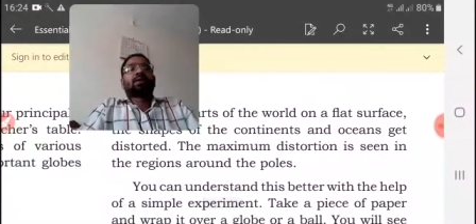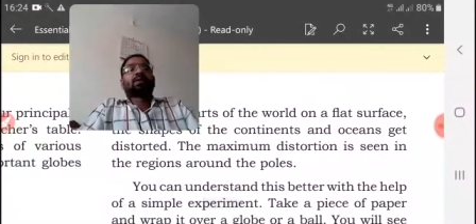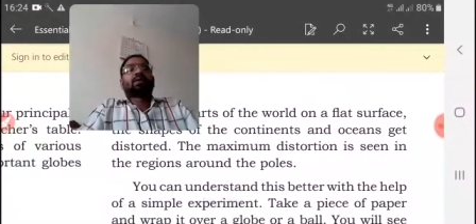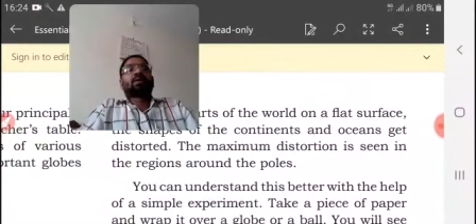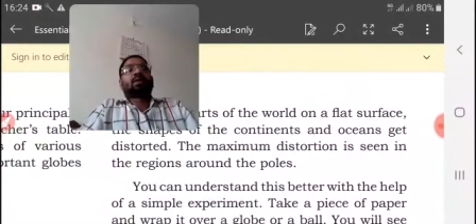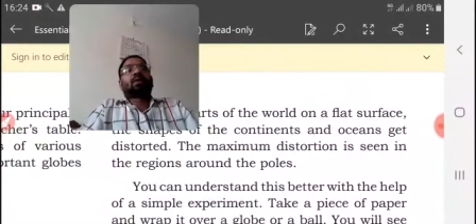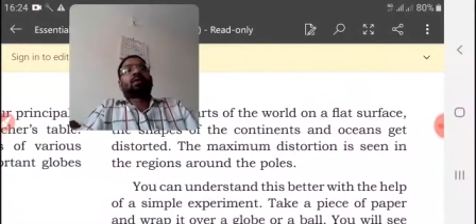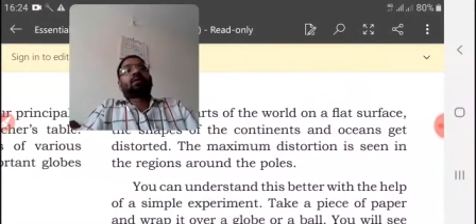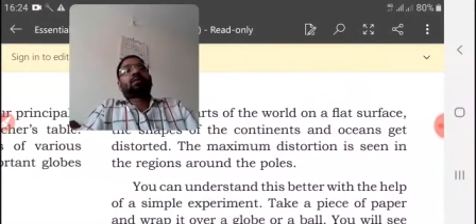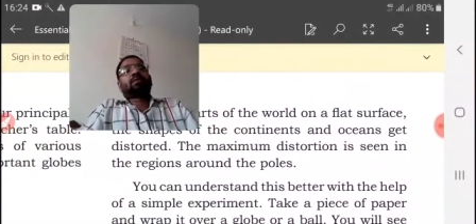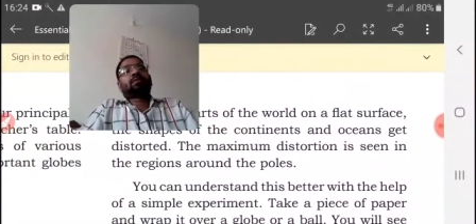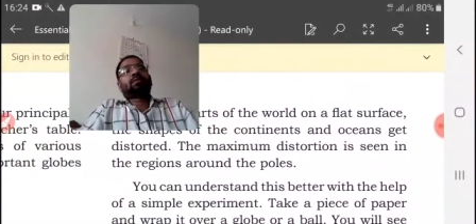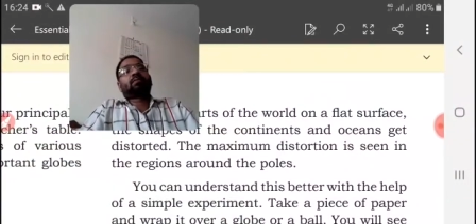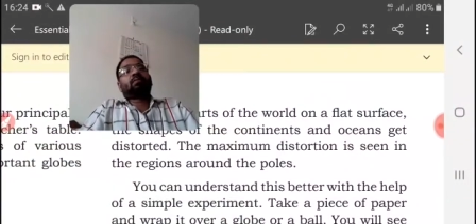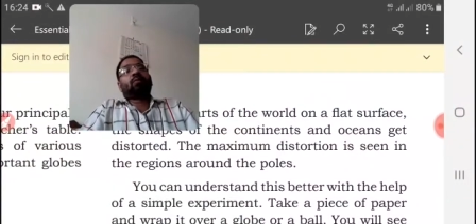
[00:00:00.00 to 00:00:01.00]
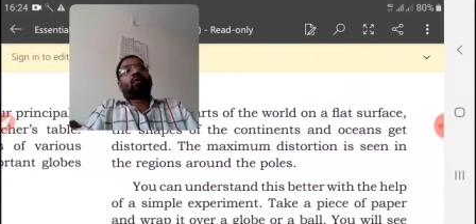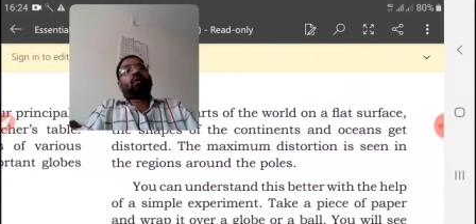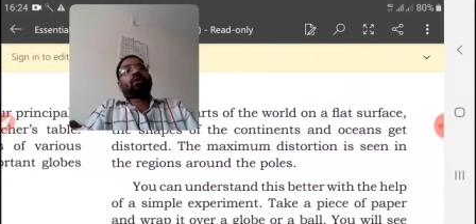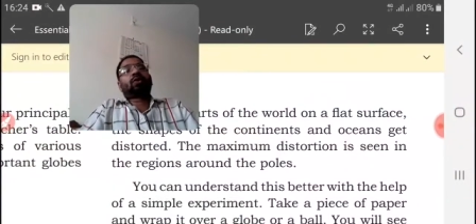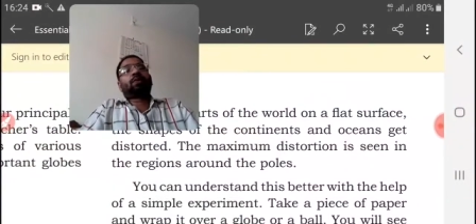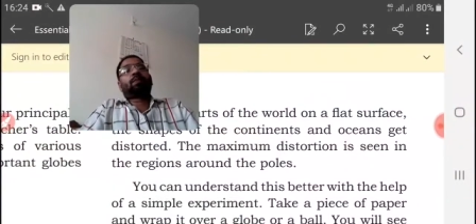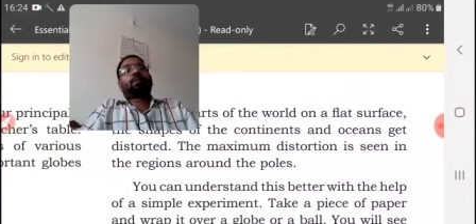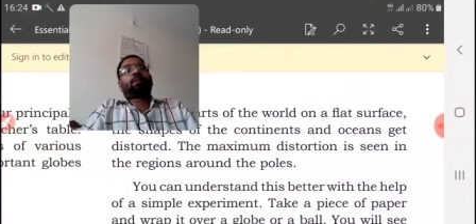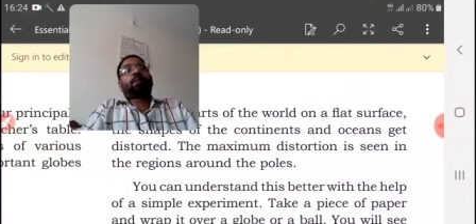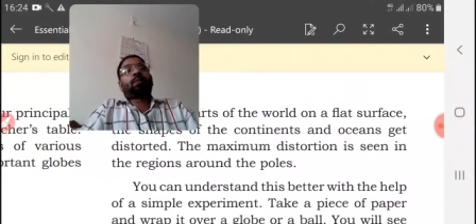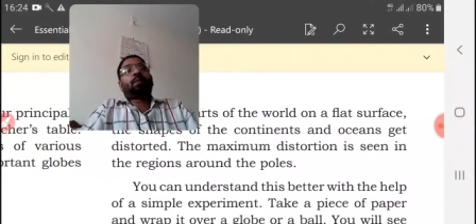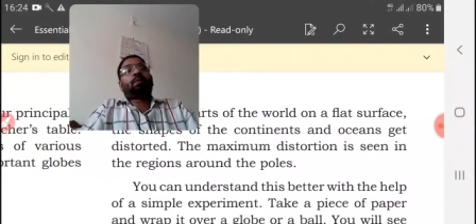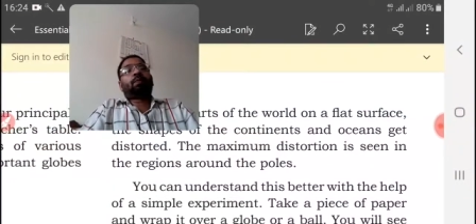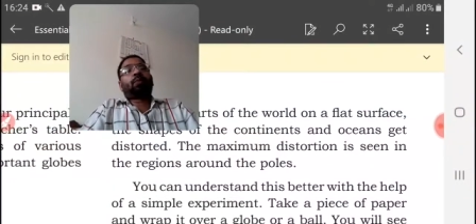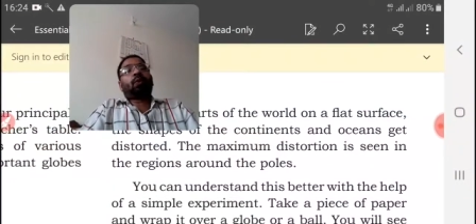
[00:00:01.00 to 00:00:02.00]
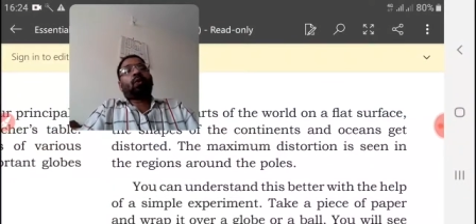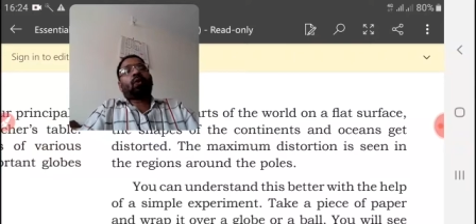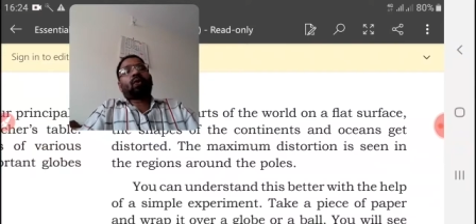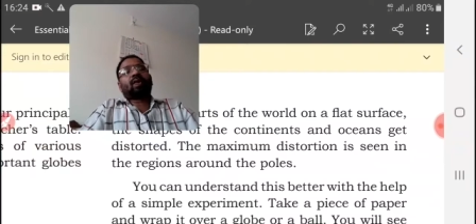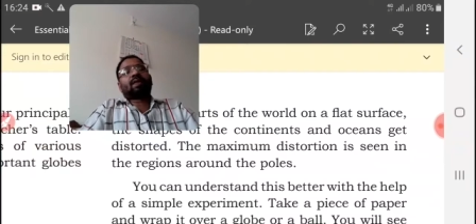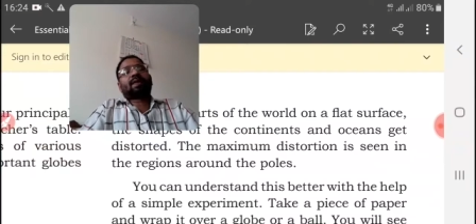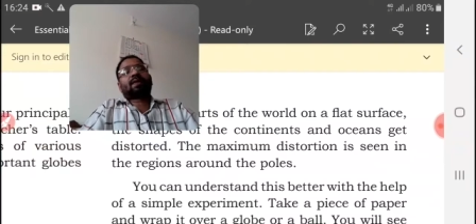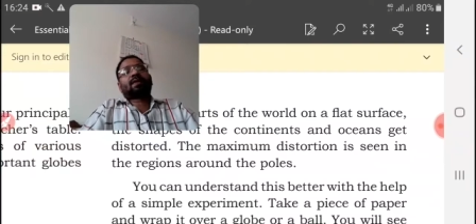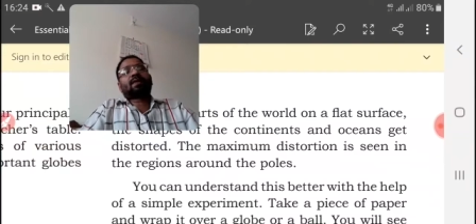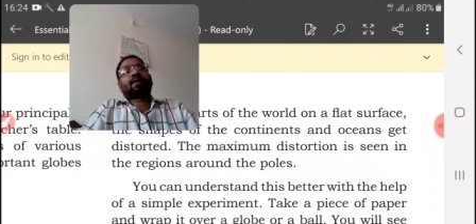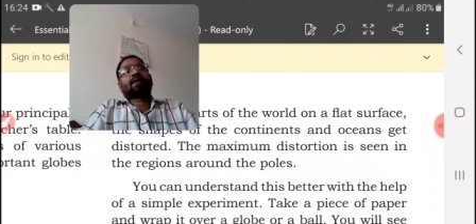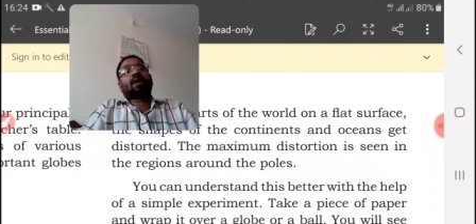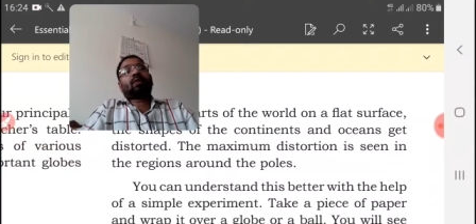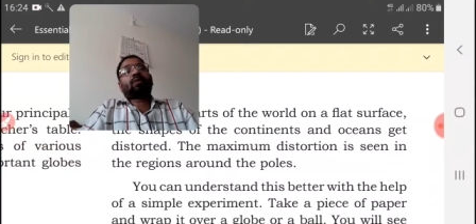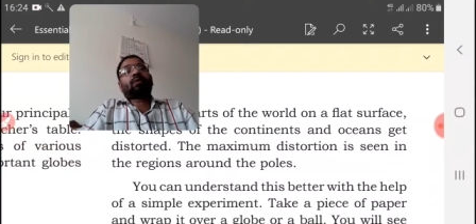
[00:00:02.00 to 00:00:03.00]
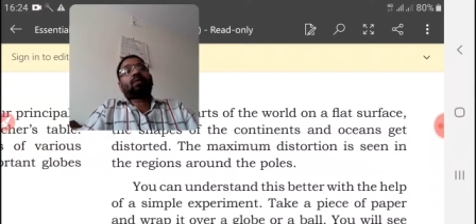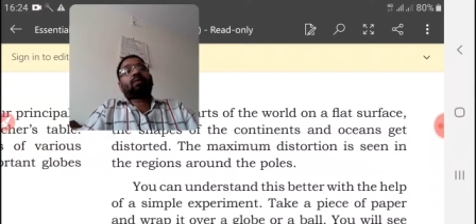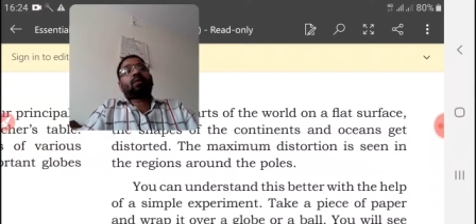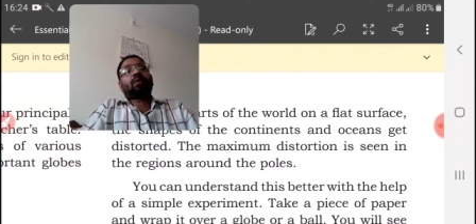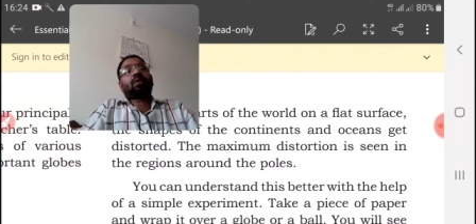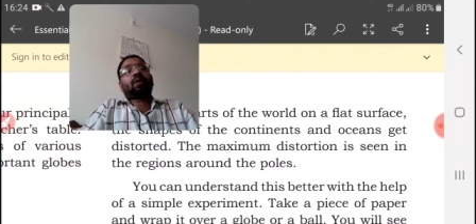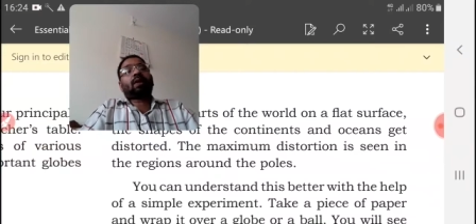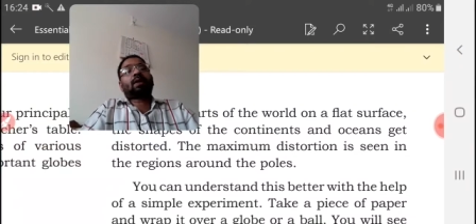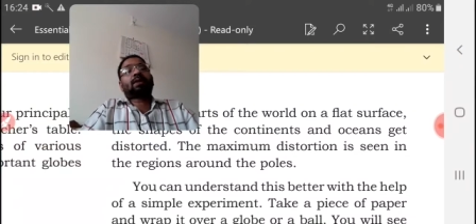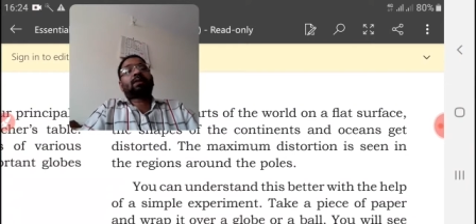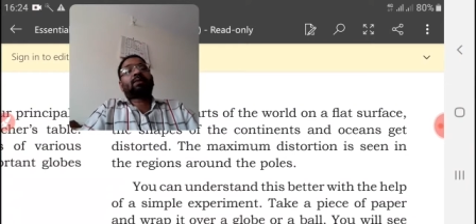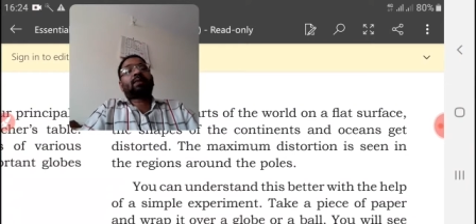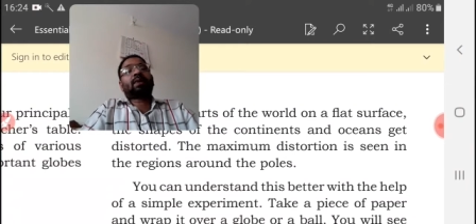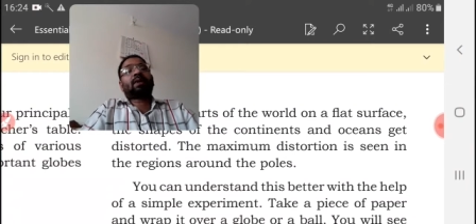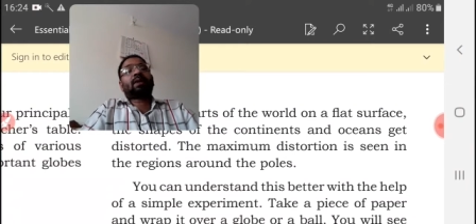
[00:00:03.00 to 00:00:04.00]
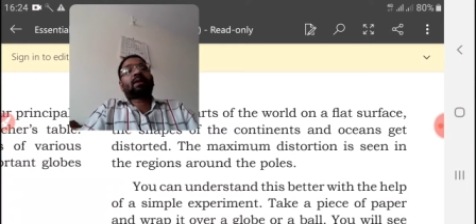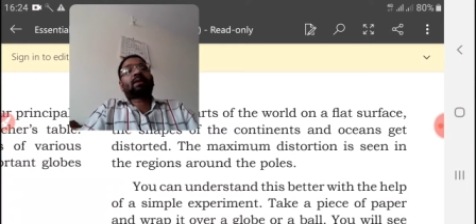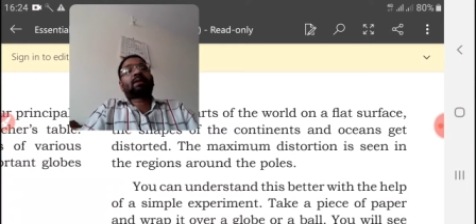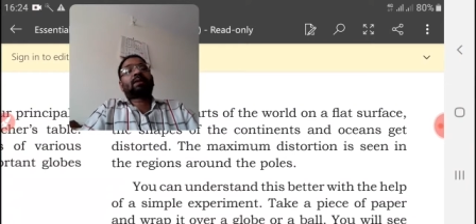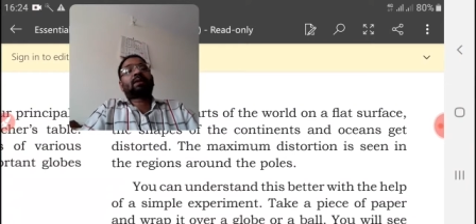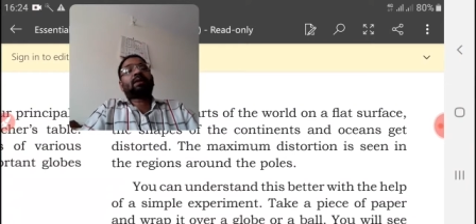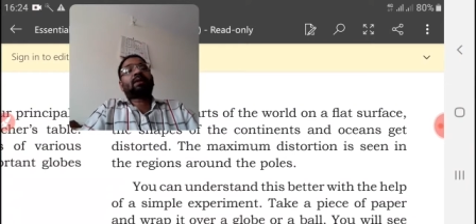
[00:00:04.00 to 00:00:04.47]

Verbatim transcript: so both poles south pole as well as